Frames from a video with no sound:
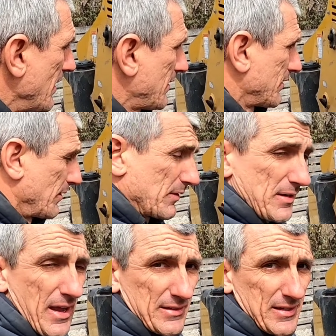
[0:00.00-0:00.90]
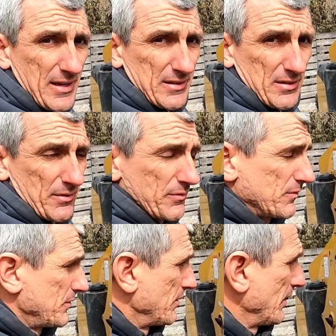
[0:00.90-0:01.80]
that's the only downside to
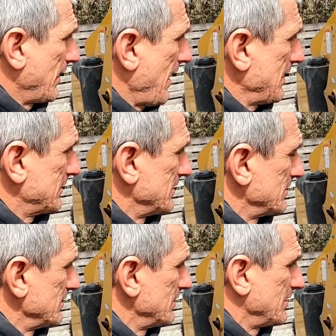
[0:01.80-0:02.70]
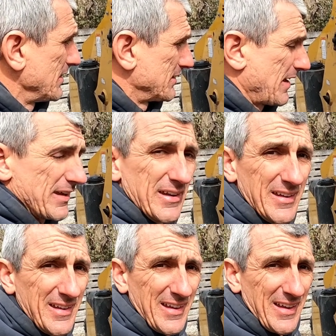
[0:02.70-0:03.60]
the gas engine, is that
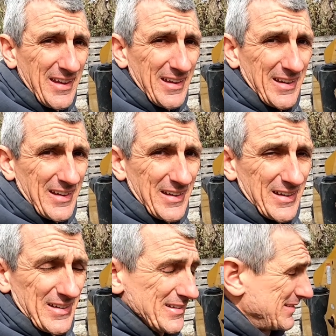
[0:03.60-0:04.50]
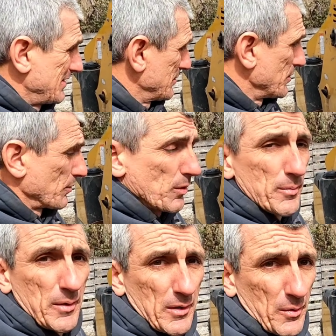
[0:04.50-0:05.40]
there's no
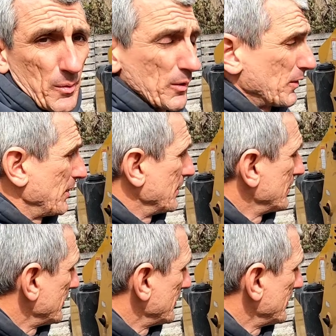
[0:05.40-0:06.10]
room in here to work on it.